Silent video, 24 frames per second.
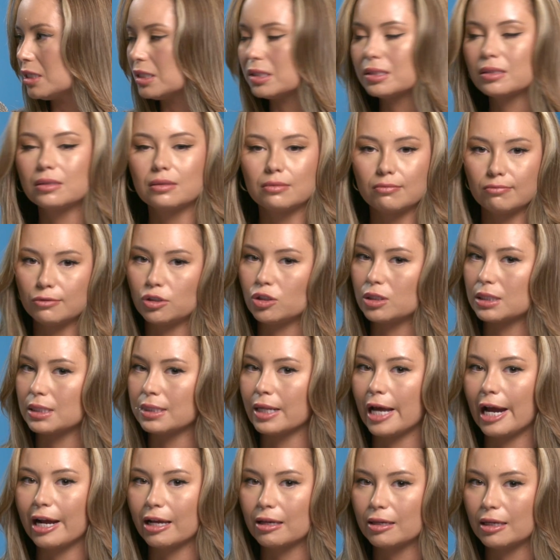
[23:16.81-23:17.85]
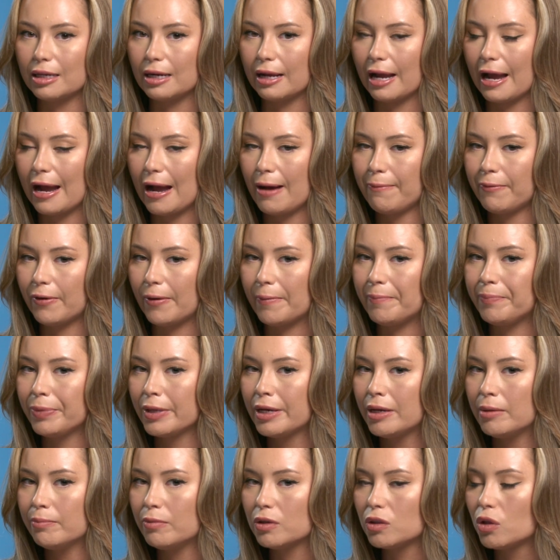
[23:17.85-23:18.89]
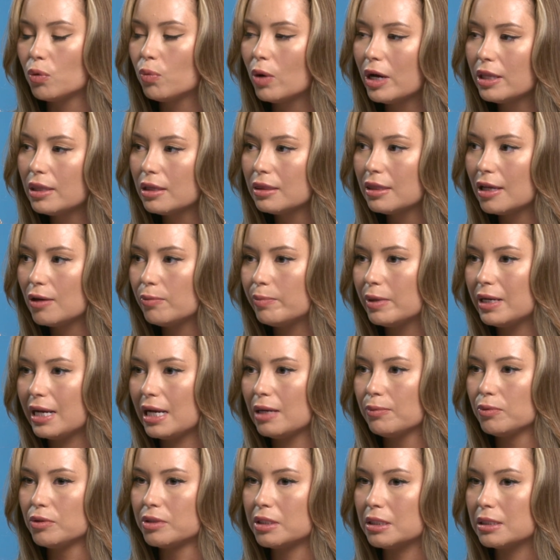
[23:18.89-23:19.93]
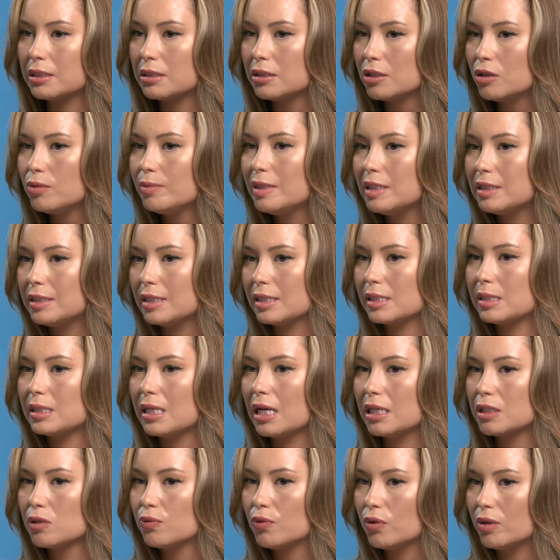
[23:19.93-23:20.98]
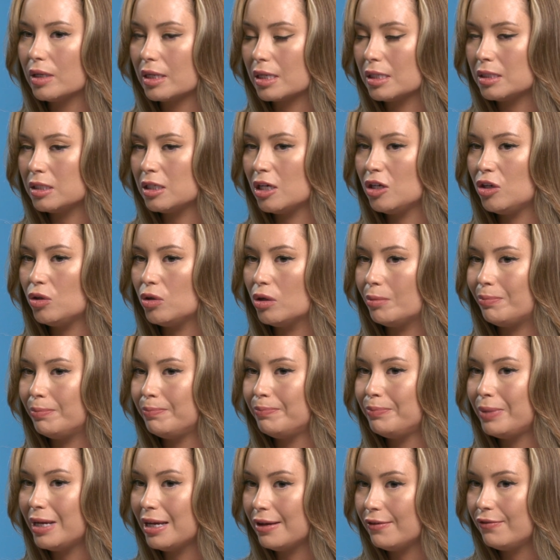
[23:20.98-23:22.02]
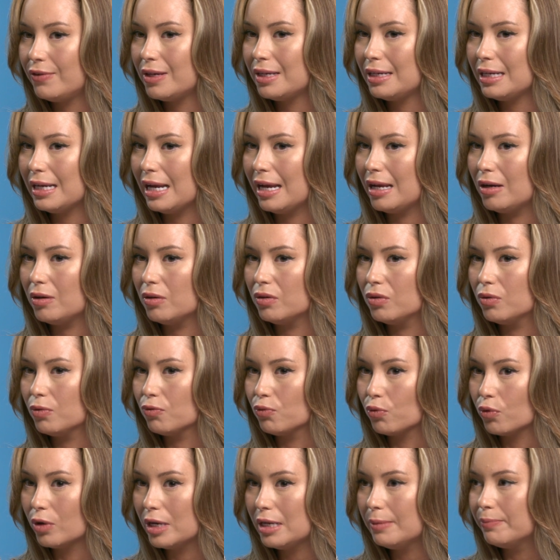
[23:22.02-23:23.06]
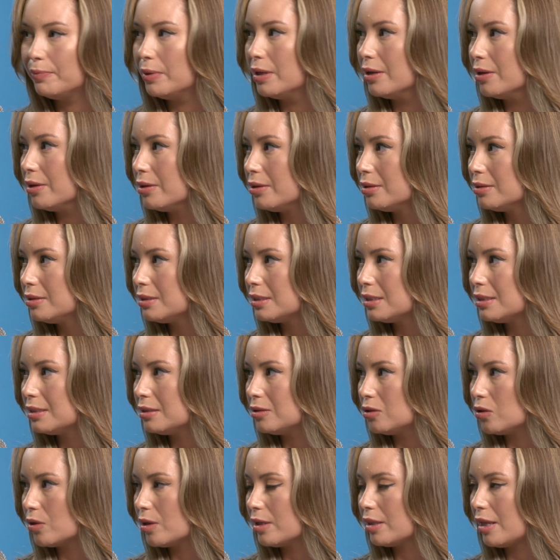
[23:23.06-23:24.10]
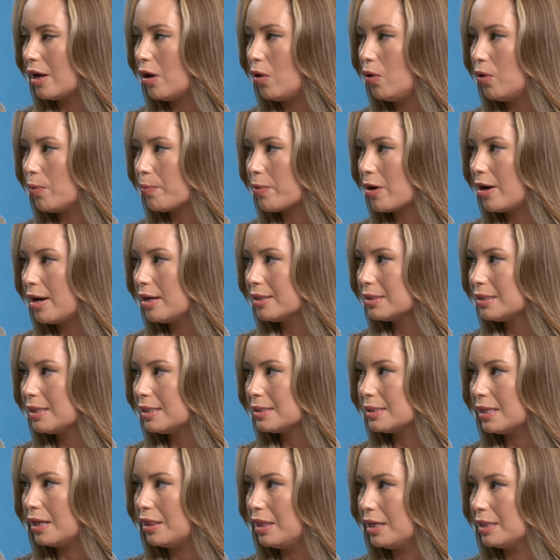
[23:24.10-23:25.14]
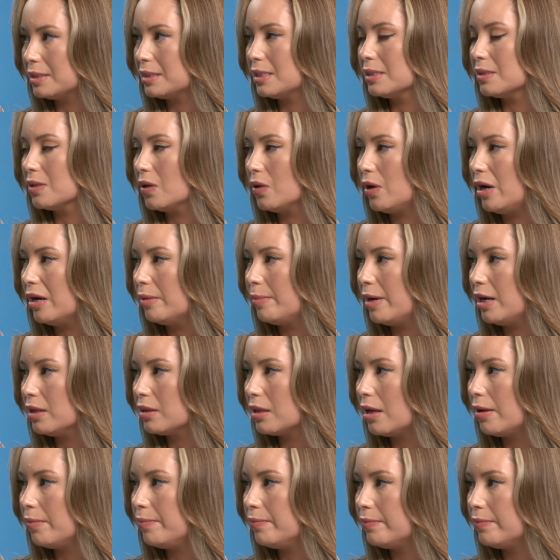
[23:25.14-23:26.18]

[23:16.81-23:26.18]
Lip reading: It's just likely to happen. But the way that they've been able to still be successful and continue to pivot and rebuild during that whole process, I think says a lot about them.